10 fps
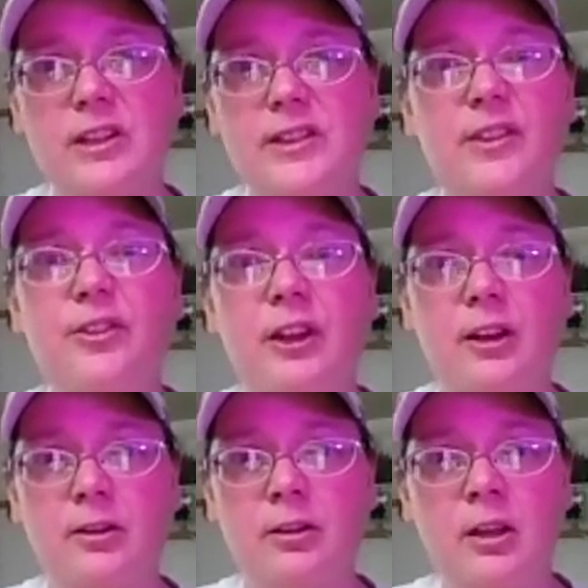going to sit
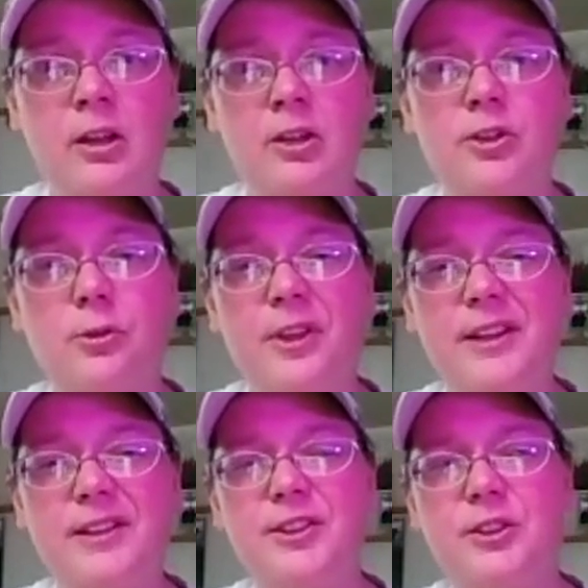there. So
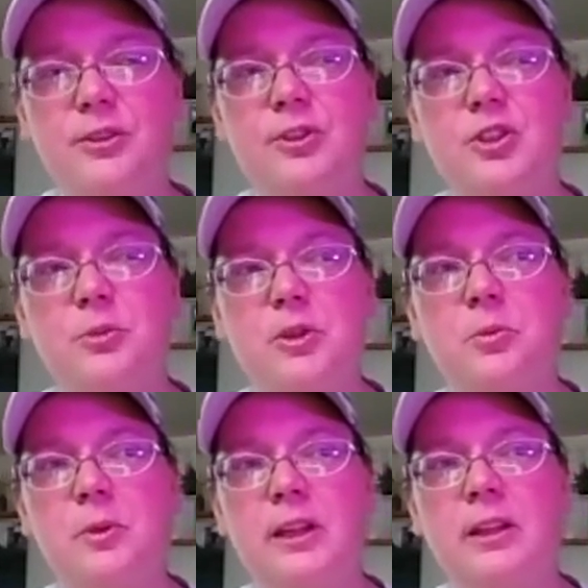that's the difference
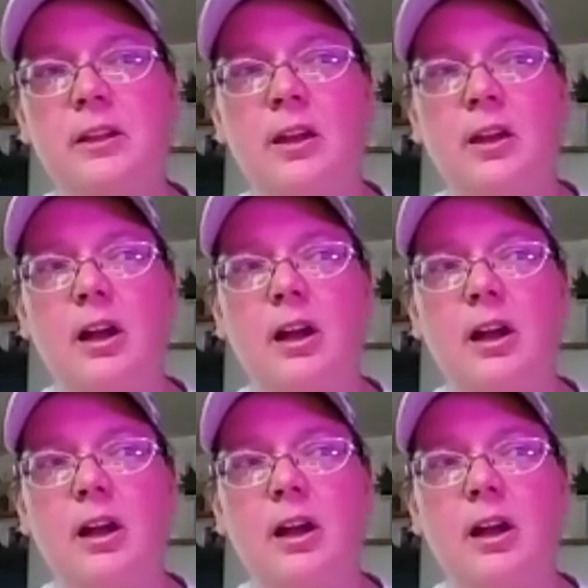between